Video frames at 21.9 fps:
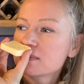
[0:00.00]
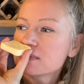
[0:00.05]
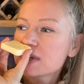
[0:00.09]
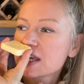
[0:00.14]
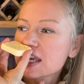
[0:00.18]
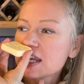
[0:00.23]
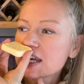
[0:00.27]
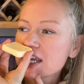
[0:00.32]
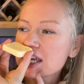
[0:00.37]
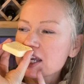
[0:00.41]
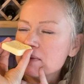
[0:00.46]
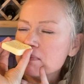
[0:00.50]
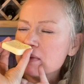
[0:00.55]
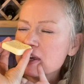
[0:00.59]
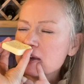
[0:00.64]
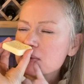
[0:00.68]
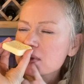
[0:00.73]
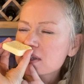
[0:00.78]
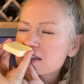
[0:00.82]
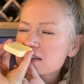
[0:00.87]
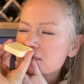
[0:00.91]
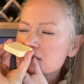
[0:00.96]
in it, and
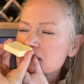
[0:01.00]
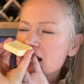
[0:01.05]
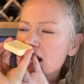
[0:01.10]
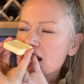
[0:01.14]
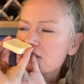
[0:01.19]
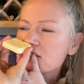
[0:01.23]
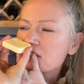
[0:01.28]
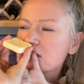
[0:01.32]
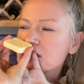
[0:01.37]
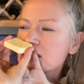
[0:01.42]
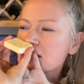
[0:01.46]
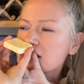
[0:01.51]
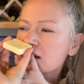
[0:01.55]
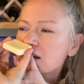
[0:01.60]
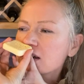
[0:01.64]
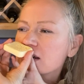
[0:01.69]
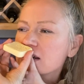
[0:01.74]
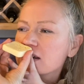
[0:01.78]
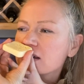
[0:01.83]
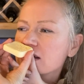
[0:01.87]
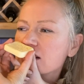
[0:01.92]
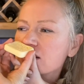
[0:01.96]
maybe some lavender.
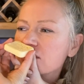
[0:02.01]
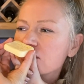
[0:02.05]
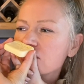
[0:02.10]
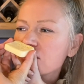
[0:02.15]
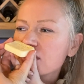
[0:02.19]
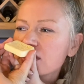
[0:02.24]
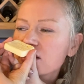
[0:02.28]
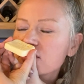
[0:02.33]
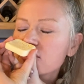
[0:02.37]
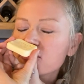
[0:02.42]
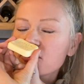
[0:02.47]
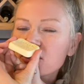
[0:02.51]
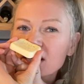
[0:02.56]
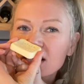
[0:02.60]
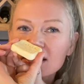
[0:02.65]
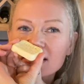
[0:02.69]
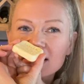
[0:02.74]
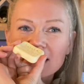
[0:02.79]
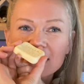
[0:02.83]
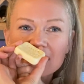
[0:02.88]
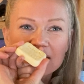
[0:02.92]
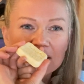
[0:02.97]
I think
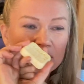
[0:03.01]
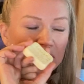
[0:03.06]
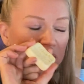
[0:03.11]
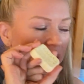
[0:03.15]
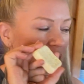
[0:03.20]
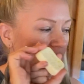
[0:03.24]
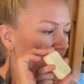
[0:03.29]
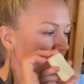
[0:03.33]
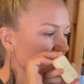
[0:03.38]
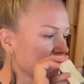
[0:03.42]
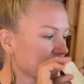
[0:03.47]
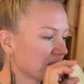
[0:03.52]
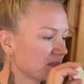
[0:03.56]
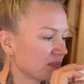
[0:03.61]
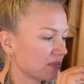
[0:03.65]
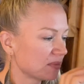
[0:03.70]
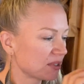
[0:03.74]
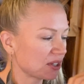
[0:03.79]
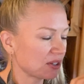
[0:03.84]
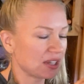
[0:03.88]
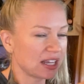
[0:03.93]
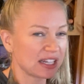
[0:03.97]
frankincense and myrrh.
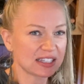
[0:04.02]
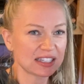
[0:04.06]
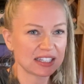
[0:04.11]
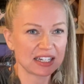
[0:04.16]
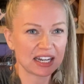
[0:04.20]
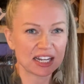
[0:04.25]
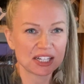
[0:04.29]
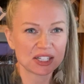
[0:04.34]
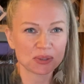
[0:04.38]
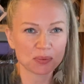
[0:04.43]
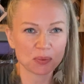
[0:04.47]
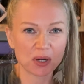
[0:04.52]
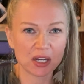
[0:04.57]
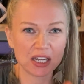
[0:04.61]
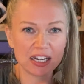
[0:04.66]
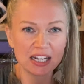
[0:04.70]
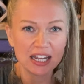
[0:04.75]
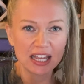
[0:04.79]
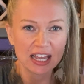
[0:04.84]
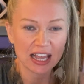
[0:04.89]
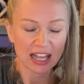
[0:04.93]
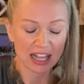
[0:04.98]
So that's a nice
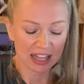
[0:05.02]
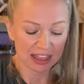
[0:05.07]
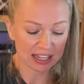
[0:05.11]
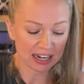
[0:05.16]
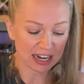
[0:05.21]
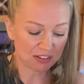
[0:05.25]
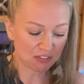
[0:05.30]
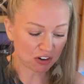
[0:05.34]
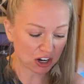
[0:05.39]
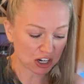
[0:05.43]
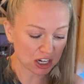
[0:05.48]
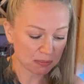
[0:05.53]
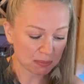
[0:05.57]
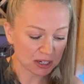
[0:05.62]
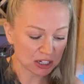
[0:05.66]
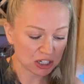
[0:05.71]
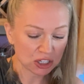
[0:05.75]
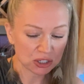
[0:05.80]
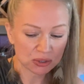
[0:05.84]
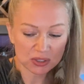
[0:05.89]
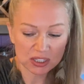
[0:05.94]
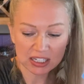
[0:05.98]
one that I've already been
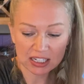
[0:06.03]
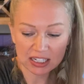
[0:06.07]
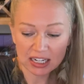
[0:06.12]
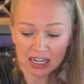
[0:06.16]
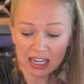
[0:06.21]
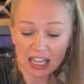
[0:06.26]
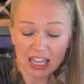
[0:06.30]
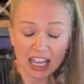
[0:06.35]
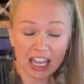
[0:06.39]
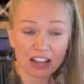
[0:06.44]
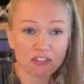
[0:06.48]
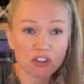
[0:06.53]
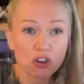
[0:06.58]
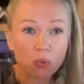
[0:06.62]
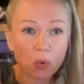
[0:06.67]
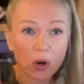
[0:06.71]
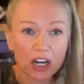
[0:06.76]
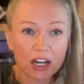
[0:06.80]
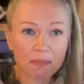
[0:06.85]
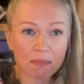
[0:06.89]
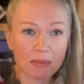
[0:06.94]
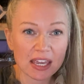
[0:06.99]
using. If you
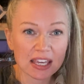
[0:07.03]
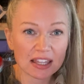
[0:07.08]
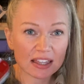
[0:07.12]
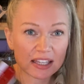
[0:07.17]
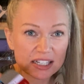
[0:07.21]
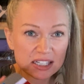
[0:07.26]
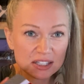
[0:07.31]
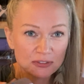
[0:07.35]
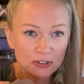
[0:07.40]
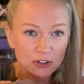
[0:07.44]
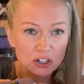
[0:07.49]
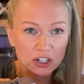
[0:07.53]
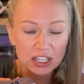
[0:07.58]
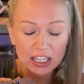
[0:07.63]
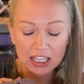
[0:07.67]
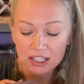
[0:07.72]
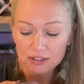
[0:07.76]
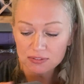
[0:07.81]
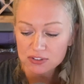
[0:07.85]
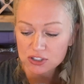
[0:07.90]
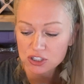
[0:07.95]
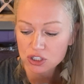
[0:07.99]
want to make these for
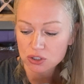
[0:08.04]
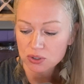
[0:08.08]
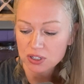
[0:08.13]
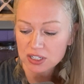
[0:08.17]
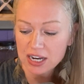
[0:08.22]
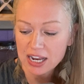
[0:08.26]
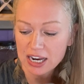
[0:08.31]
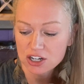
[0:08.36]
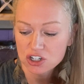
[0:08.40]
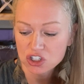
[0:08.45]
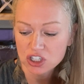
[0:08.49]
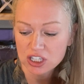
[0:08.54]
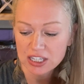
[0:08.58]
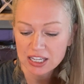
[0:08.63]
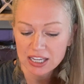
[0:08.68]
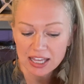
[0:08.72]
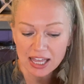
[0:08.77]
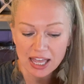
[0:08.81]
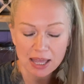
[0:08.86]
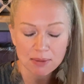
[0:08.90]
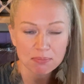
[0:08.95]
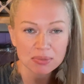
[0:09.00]
gifts, you can actually
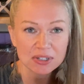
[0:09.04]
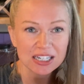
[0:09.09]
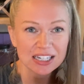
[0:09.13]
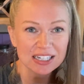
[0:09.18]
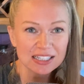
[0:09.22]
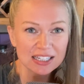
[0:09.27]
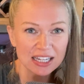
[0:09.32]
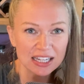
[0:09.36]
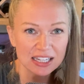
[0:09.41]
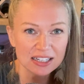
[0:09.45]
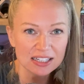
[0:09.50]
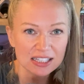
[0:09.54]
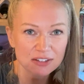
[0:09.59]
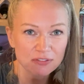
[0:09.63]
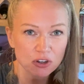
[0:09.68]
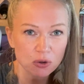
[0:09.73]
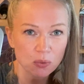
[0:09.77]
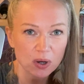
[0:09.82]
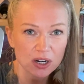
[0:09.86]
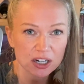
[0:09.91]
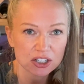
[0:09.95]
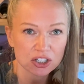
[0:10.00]
get empty tins if you
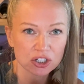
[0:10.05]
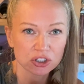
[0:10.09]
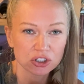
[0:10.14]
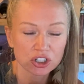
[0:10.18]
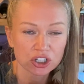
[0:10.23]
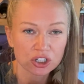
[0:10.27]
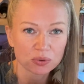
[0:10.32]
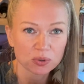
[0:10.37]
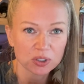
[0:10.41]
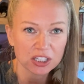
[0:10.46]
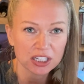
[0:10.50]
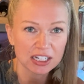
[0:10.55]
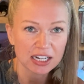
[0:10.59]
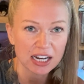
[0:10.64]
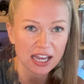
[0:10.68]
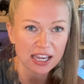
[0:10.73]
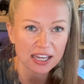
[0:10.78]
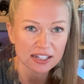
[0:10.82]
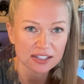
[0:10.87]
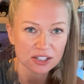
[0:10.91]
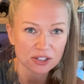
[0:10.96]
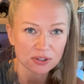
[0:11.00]
want it to look really
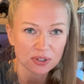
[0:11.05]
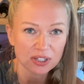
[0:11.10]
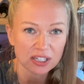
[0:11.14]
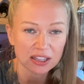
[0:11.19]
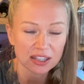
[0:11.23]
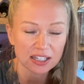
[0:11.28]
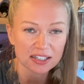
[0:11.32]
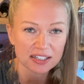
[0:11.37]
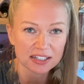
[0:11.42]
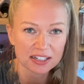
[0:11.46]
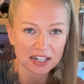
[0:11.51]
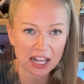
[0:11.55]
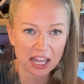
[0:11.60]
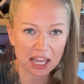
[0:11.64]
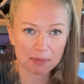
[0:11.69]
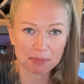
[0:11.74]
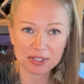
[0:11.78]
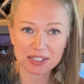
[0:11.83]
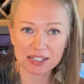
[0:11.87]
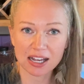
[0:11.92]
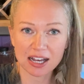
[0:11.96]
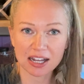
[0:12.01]
nice. You can get these on
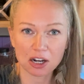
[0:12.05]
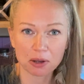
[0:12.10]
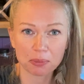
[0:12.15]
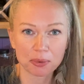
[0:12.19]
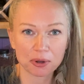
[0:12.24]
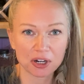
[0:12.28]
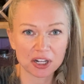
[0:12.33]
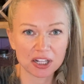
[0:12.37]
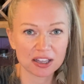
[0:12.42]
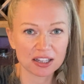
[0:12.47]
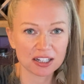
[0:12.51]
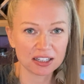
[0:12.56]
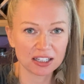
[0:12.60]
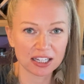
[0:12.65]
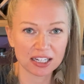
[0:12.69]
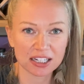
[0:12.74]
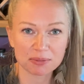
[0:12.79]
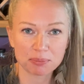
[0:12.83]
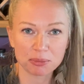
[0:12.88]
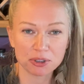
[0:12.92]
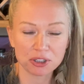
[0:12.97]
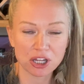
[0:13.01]
Amazon. I'll put it in the
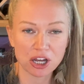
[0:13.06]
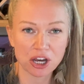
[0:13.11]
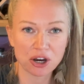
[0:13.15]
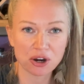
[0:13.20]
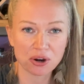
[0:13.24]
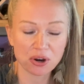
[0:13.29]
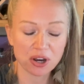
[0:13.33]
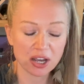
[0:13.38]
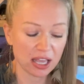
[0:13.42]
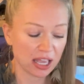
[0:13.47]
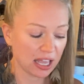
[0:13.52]
link below.